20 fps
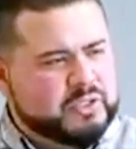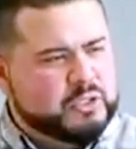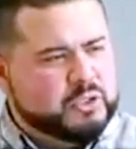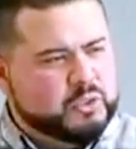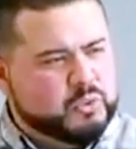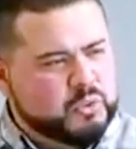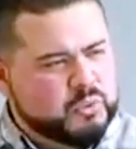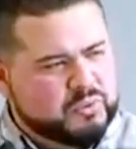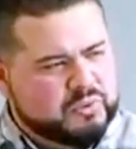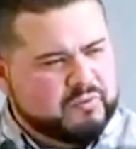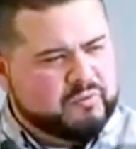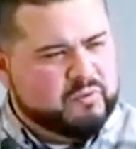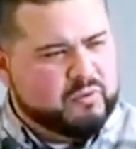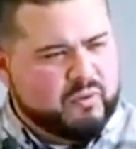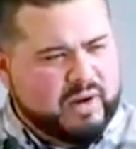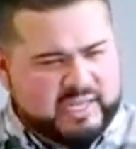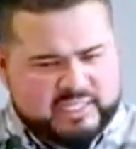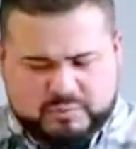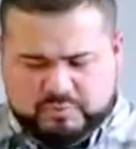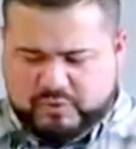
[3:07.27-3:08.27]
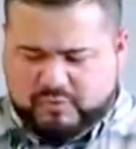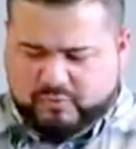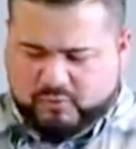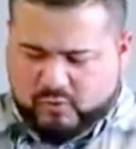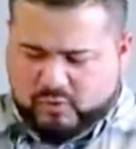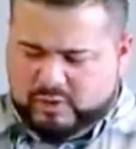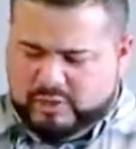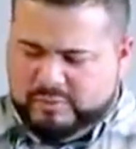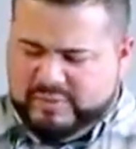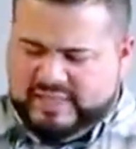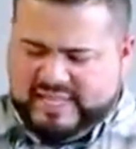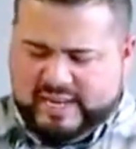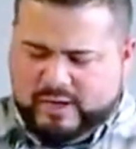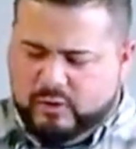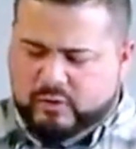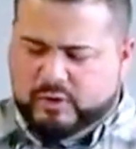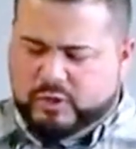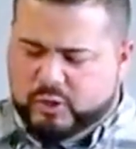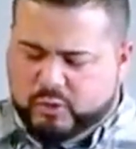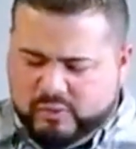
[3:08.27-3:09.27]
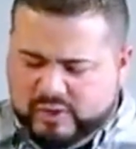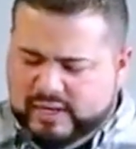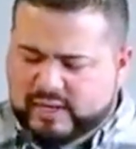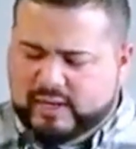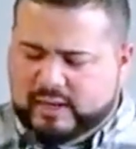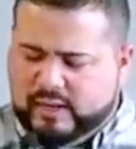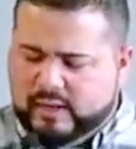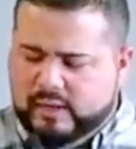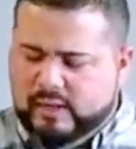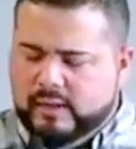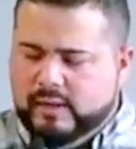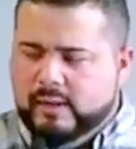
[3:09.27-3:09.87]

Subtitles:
the truth of Christ before them, and they don't agree.